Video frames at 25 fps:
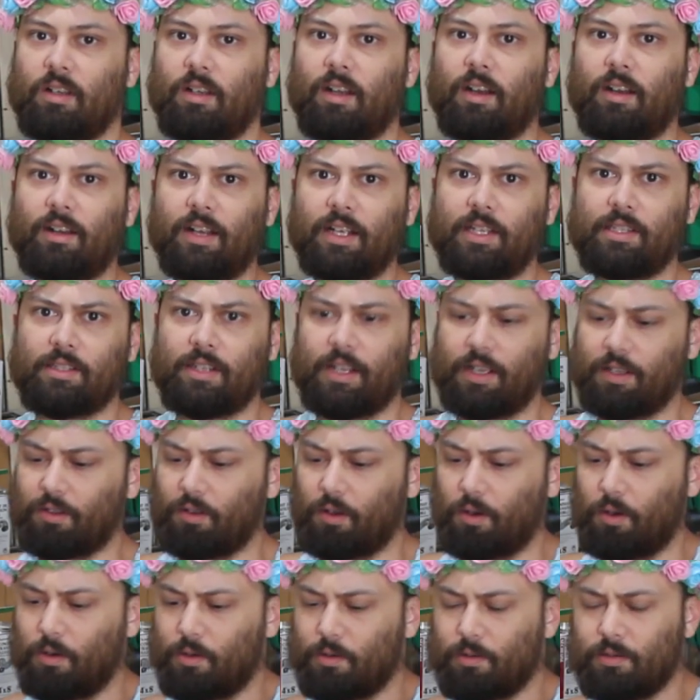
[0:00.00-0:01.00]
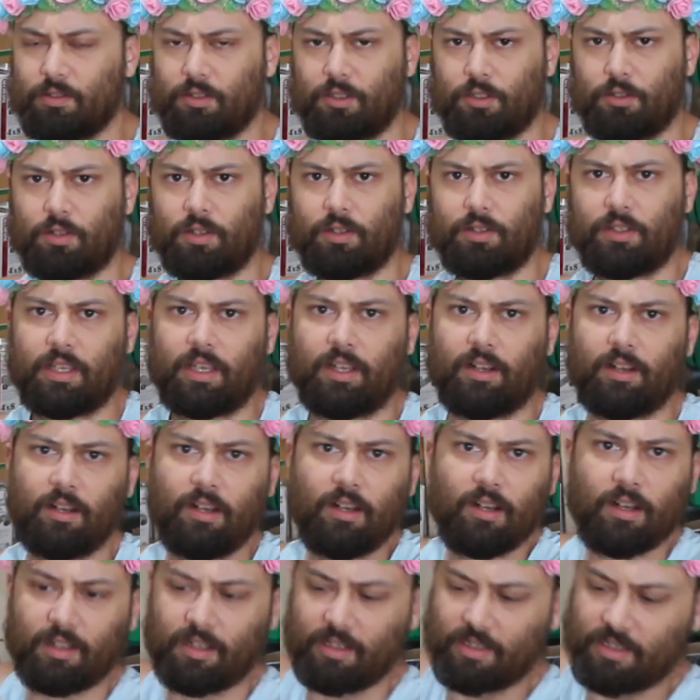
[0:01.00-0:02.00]
Alright, so now the hole's drilled here,
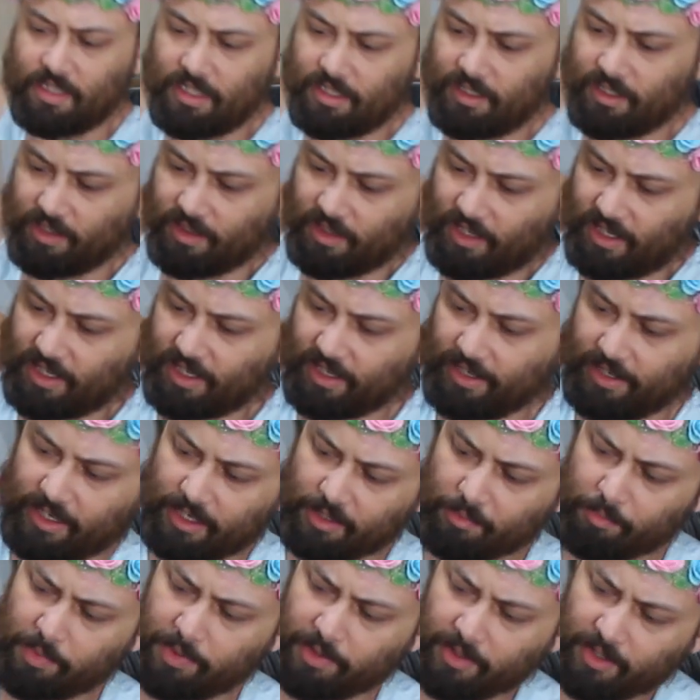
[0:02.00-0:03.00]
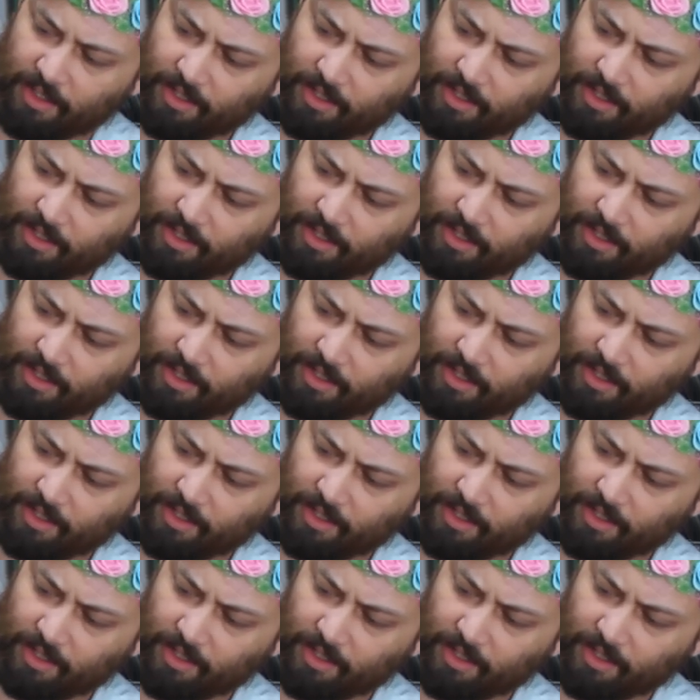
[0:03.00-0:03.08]
I just need to line up